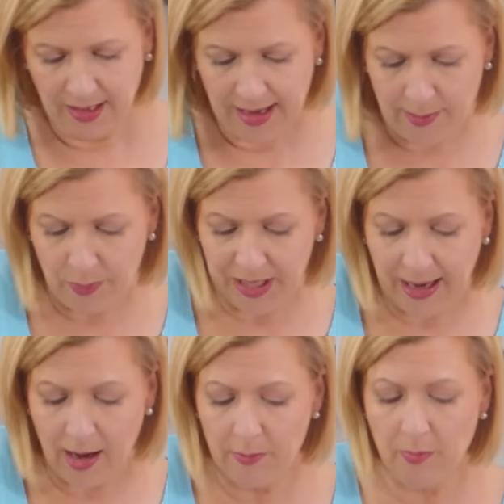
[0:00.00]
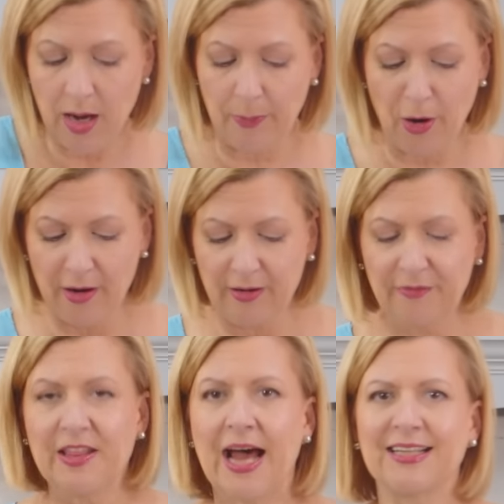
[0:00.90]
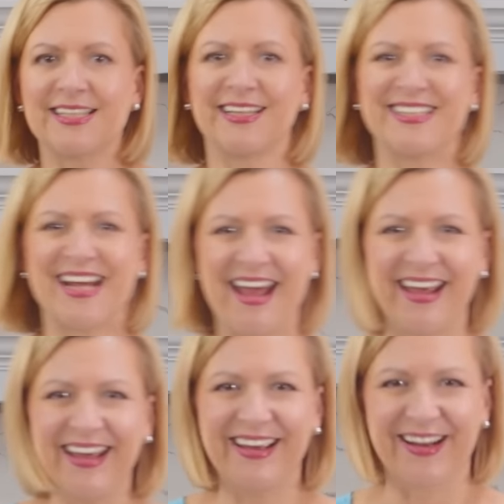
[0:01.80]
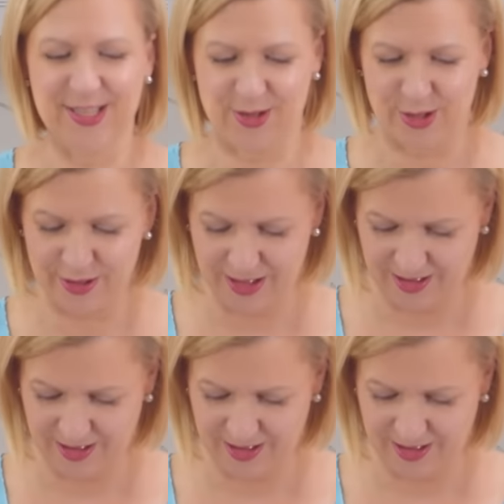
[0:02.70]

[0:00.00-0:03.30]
and become a part of that tangy custard.